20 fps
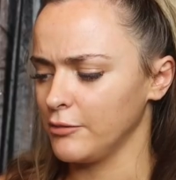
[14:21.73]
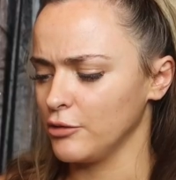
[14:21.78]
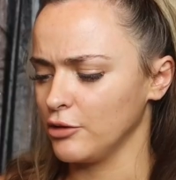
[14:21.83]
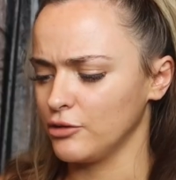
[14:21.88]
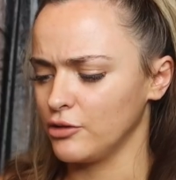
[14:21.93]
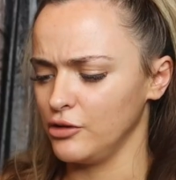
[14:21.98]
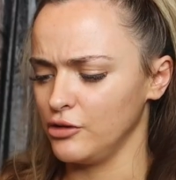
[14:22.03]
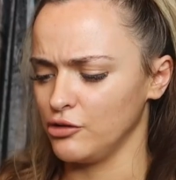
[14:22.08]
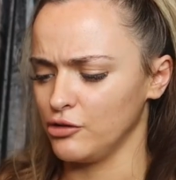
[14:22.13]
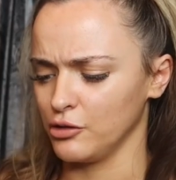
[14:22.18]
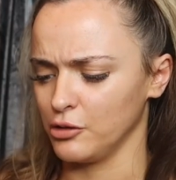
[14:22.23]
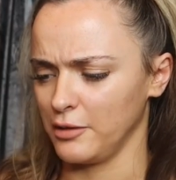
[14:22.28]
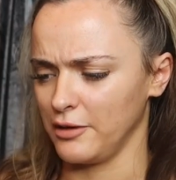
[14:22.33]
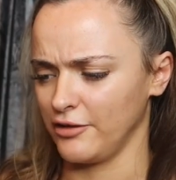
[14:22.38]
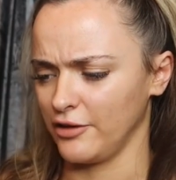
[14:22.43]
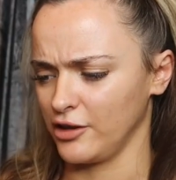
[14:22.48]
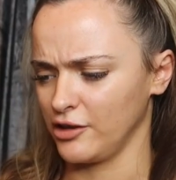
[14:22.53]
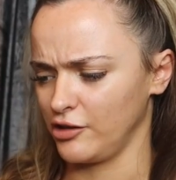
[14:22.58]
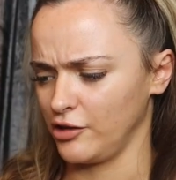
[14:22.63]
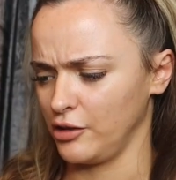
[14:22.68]
not too sure
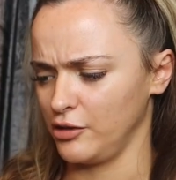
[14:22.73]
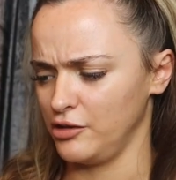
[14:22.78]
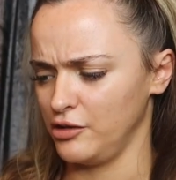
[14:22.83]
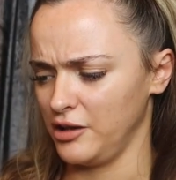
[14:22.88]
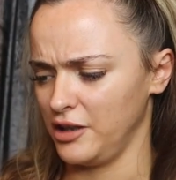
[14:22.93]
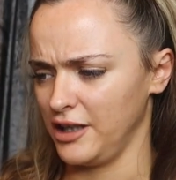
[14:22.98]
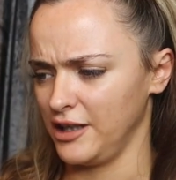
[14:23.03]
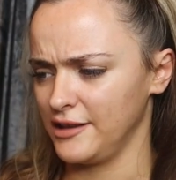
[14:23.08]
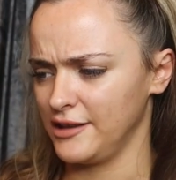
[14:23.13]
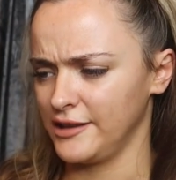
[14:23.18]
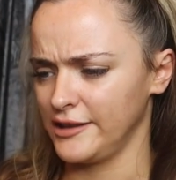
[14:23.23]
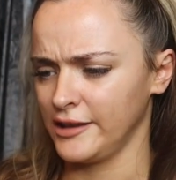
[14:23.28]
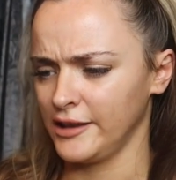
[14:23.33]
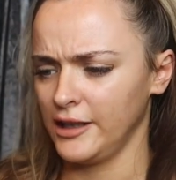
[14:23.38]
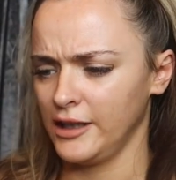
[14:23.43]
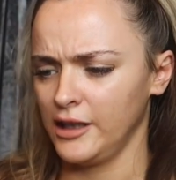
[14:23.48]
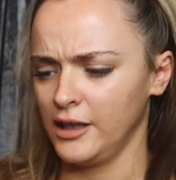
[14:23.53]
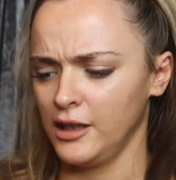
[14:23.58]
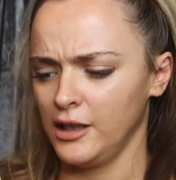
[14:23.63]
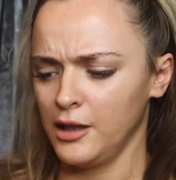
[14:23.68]
whether I showed you this,
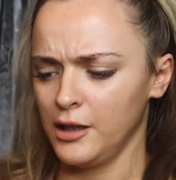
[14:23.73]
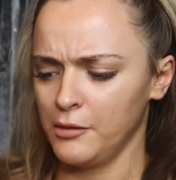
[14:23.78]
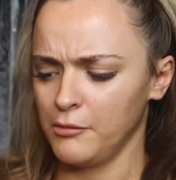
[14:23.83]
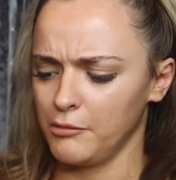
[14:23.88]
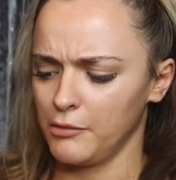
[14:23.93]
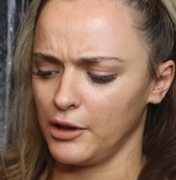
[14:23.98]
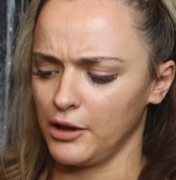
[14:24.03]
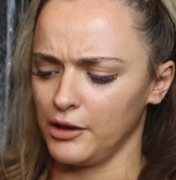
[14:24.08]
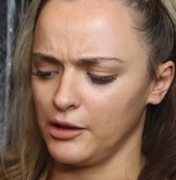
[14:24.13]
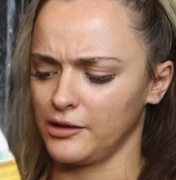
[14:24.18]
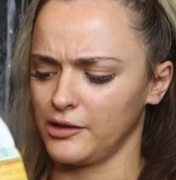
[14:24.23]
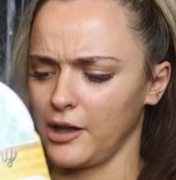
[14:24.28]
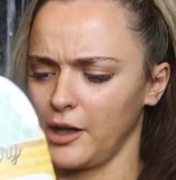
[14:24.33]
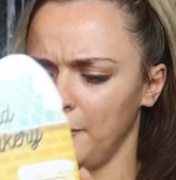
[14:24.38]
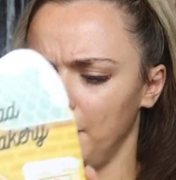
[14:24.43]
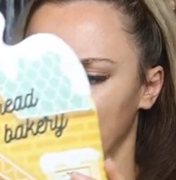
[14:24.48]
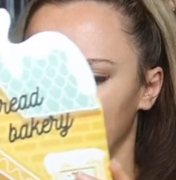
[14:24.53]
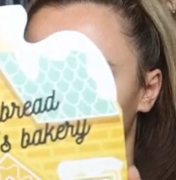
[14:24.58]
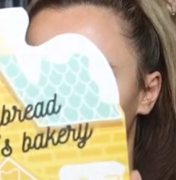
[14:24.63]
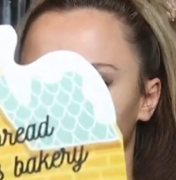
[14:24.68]
but I
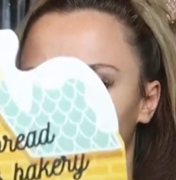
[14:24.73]
picked